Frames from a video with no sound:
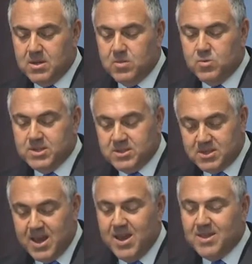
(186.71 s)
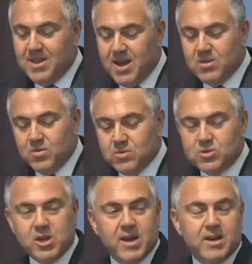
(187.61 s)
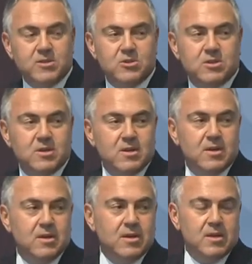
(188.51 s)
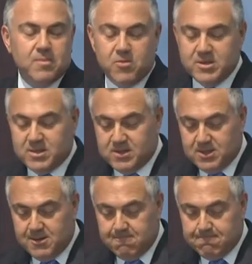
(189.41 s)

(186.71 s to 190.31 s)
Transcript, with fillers: that withstand the annual change in the presidency.